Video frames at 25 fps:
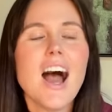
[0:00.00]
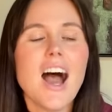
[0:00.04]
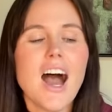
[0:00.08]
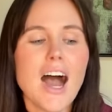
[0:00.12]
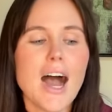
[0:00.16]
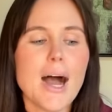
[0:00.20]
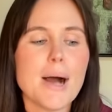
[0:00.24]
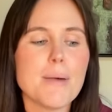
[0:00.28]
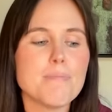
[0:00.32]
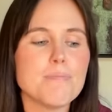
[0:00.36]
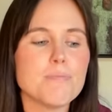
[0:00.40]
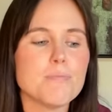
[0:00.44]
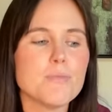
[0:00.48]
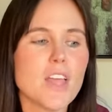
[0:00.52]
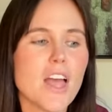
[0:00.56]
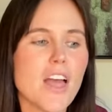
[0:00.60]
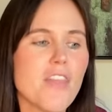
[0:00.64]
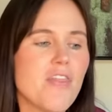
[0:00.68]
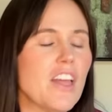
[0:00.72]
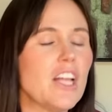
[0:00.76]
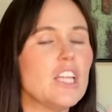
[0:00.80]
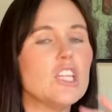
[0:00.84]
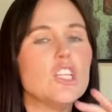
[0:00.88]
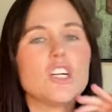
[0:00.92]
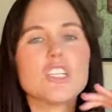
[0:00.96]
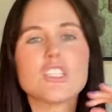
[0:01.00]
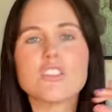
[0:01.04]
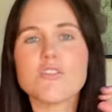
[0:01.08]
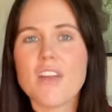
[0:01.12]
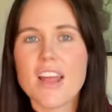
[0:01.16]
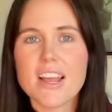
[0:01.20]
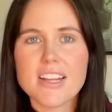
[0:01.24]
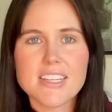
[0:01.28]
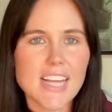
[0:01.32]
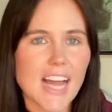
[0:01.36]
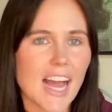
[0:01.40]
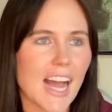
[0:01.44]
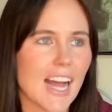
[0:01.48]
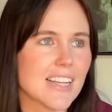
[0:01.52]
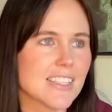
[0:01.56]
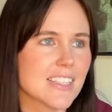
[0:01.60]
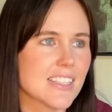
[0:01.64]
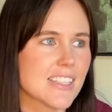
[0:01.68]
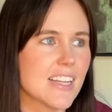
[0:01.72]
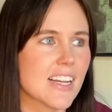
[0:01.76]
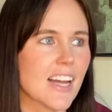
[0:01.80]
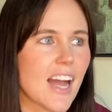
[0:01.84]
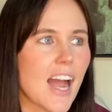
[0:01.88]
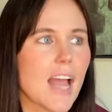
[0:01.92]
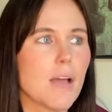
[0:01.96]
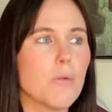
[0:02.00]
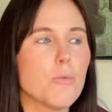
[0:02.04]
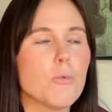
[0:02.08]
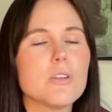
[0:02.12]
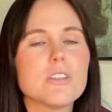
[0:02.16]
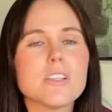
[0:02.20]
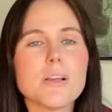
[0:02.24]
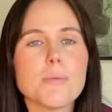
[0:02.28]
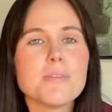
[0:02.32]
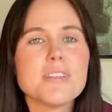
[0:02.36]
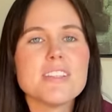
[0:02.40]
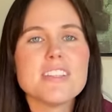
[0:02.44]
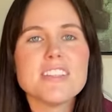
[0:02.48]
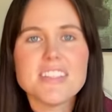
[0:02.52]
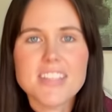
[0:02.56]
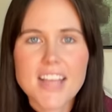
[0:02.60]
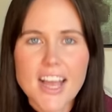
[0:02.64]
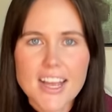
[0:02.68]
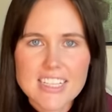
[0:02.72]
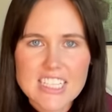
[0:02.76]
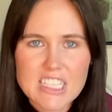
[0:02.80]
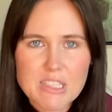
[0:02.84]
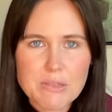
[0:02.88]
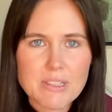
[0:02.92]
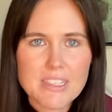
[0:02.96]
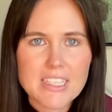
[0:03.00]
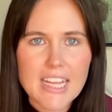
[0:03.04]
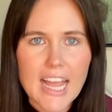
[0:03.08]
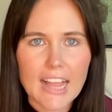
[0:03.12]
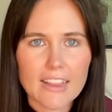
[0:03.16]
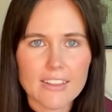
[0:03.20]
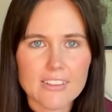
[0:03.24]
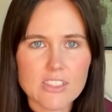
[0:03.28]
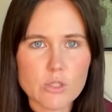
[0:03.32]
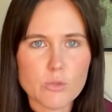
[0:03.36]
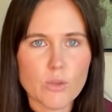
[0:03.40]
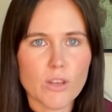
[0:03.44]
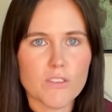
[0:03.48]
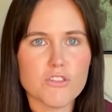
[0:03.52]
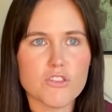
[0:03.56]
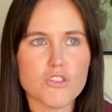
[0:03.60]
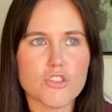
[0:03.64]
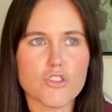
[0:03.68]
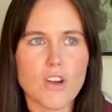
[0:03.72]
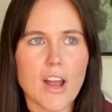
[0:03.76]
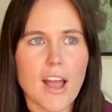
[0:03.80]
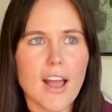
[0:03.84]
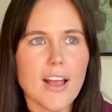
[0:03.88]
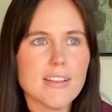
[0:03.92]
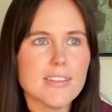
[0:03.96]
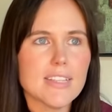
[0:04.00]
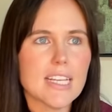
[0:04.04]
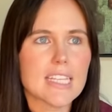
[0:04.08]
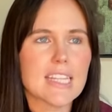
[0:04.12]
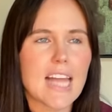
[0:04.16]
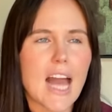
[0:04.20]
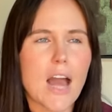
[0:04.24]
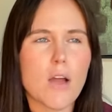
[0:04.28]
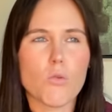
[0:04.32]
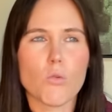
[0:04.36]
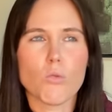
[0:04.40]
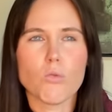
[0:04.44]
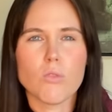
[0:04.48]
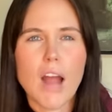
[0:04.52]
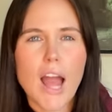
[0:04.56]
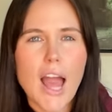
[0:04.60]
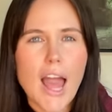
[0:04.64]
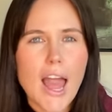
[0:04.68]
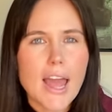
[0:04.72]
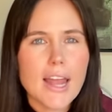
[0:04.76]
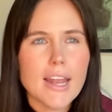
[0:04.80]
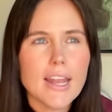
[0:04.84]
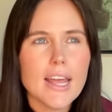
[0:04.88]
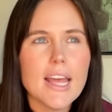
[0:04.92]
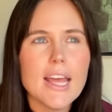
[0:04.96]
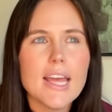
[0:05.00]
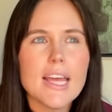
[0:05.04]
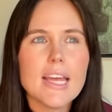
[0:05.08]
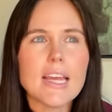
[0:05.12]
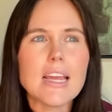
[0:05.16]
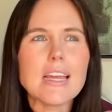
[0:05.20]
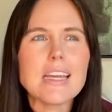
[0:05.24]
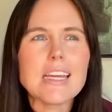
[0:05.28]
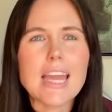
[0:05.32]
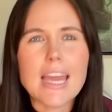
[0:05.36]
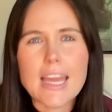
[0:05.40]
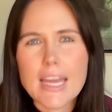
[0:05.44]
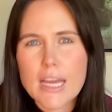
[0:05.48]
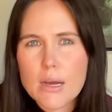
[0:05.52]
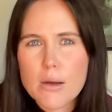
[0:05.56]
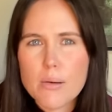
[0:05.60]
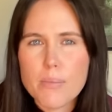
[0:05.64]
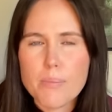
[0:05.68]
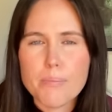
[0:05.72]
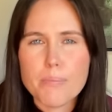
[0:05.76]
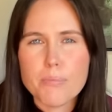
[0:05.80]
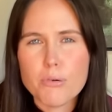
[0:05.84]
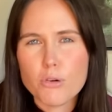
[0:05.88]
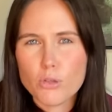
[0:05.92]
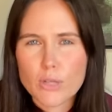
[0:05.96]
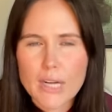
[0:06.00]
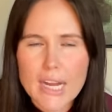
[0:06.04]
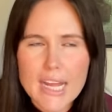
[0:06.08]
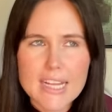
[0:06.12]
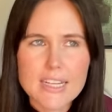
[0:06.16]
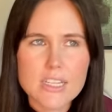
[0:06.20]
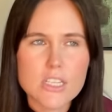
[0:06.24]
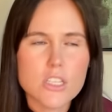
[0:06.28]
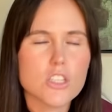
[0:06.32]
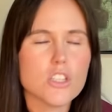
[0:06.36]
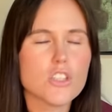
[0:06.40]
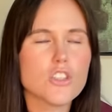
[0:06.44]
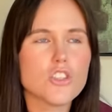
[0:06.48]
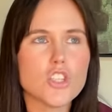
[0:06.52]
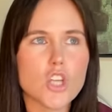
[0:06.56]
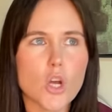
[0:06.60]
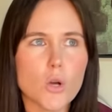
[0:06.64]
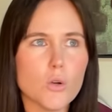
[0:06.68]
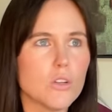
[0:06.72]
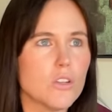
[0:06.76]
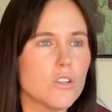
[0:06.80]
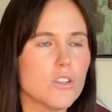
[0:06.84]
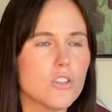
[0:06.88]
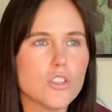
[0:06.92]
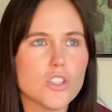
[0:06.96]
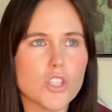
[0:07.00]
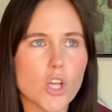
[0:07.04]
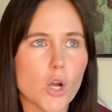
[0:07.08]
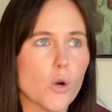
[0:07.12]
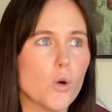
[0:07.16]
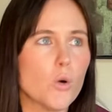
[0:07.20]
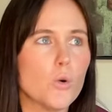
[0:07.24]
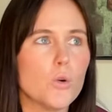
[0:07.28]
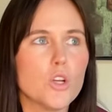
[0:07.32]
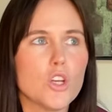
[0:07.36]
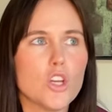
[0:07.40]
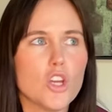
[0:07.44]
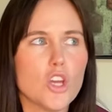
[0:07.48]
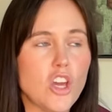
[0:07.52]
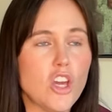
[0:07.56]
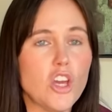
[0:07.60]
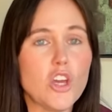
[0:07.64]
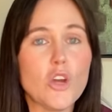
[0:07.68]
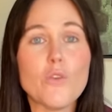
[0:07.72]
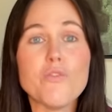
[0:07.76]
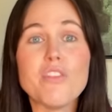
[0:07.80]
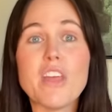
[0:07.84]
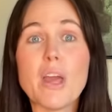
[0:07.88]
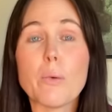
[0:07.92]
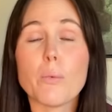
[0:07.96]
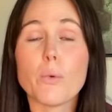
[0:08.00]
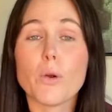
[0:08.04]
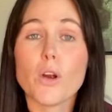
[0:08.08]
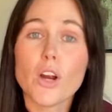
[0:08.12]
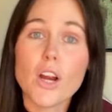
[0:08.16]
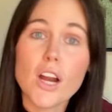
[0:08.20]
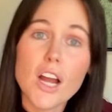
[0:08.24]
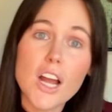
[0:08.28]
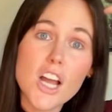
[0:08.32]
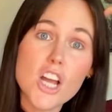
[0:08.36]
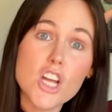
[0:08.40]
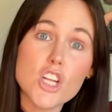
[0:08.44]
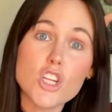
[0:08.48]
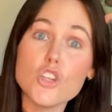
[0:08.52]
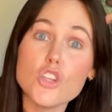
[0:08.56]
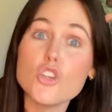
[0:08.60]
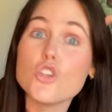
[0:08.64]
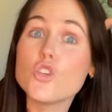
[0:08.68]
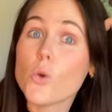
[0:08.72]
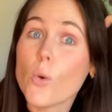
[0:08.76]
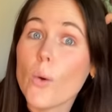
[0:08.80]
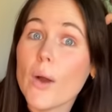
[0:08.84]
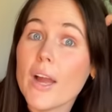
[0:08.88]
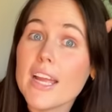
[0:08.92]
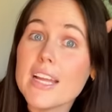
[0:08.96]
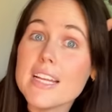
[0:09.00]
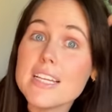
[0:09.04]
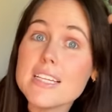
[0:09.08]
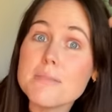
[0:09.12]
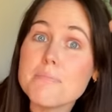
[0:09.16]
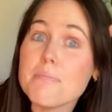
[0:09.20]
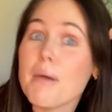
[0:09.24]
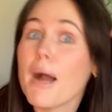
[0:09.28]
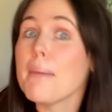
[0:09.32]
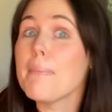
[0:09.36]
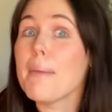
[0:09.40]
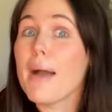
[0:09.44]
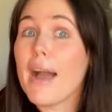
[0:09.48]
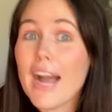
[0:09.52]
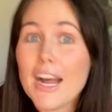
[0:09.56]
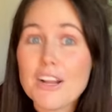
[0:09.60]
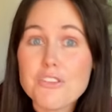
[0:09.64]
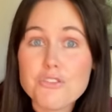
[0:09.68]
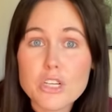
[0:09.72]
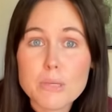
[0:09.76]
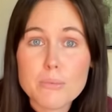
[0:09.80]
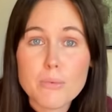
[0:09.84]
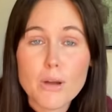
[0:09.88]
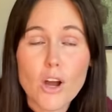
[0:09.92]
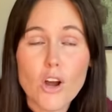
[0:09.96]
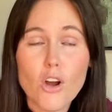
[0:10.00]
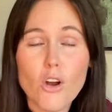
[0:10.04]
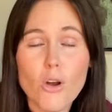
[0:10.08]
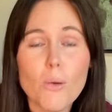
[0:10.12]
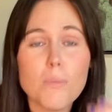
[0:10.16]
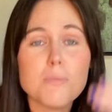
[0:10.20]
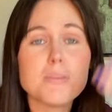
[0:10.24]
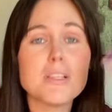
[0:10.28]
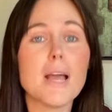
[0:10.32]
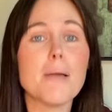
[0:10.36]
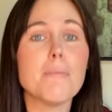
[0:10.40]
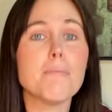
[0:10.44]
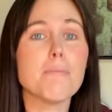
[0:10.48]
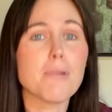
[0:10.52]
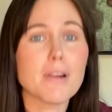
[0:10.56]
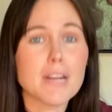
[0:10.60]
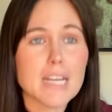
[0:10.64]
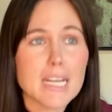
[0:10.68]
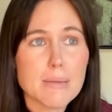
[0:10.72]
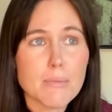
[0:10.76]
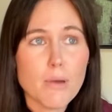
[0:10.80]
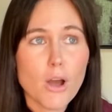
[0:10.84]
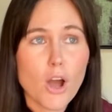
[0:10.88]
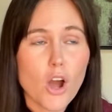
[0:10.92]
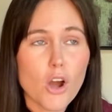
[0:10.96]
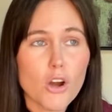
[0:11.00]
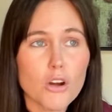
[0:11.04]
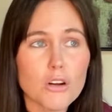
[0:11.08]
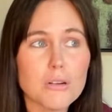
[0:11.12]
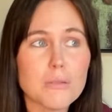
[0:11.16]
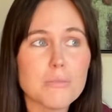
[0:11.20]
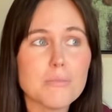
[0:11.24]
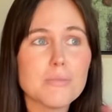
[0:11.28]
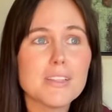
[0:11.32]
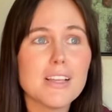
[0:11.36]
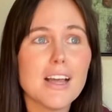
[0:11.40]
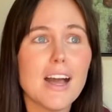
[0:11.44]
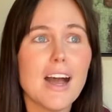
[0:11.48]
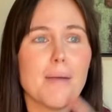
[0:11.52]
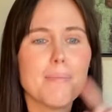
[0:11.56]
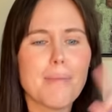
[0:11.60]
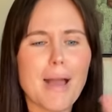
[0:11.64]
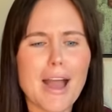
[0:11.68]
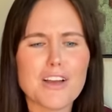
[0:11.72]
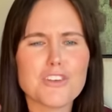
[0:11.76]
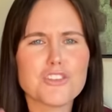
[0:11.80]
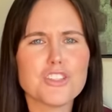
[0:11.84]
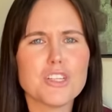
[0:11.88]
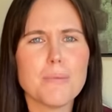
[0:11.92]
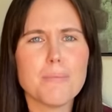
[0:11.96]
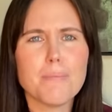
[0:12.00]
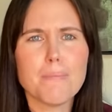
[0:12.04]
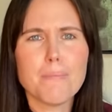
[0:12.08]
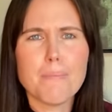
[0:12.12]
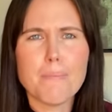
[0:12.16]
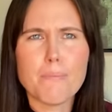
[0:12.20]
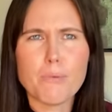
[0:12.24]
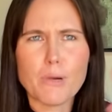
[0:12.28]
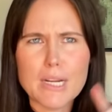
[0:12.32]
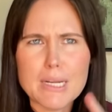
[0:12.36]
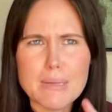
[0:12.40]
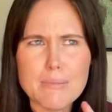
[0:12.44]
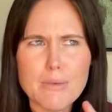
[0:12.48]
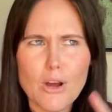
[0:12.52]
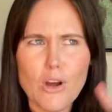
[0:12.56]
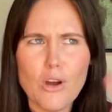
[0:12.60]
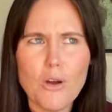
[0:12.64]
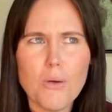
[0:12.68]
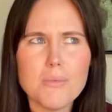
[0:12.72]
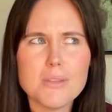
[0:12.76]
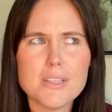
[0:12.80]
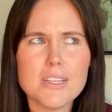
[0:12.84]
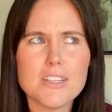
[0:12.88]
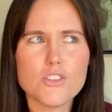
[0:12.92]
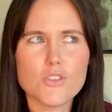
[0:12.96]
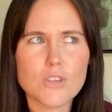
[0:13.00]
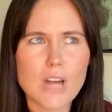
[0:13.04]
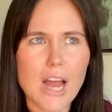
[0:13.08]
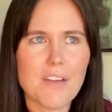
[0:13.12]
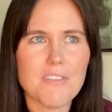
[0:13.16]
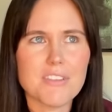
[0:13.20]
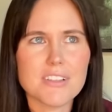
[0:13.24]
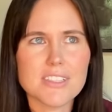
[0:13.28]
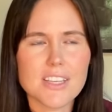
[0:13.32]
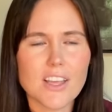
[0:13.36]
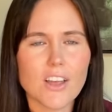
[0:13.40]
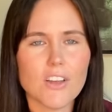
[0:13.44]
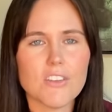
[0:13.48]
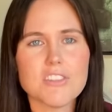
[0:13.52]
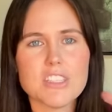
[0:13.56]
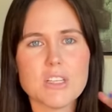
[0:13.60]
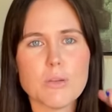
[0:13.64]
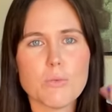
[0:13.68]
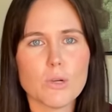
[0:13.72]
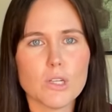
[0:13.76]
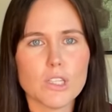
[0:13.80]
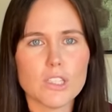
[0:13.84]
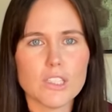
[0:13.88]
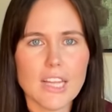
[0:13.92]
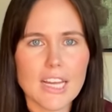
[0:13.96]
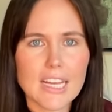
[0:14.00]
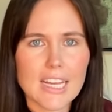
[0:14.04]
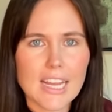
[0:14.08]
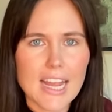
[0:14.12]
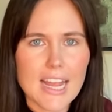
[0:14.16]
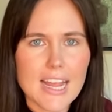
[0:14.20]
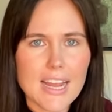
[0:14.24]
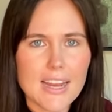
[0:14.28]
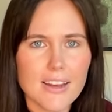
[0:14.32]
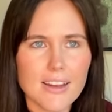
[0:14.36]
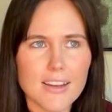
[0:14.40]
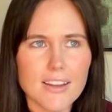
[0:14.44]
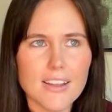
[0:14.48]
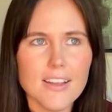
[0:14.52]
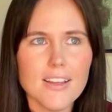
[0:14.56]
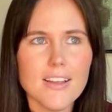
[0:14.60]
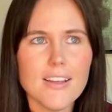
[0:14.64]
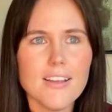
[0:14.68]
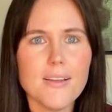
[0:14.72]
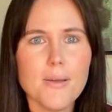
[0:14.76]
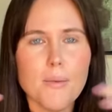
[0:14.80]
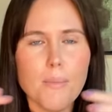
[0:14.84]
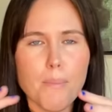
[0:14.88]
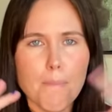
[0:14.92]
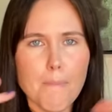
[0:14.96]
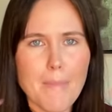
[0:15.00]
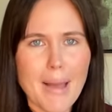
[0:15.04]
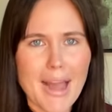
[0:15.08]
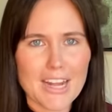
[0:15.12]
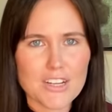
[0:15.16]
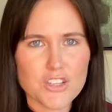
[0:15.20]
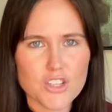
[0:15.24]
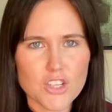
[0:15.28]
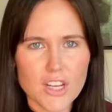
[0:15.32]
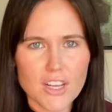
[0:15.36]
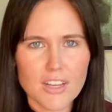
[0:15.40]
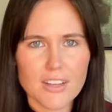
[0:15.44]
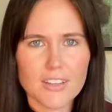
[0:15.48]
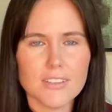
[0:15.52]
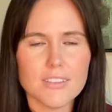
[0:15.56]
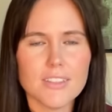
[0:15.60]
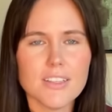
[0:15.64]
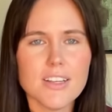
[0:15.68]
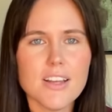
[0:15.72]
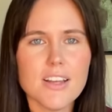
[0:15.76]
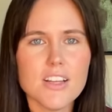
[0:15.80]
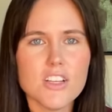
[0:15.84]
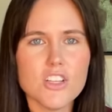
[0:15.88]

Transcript: Um, they looked fantastic. I was obsessed with Taylor Swift's dress, like that red gingham print. So, so cute. They were joined by Patrick Mahomes and Brittany Mahomes. Um, actually, Brittany Mahomes and Travis Kelce were like in matching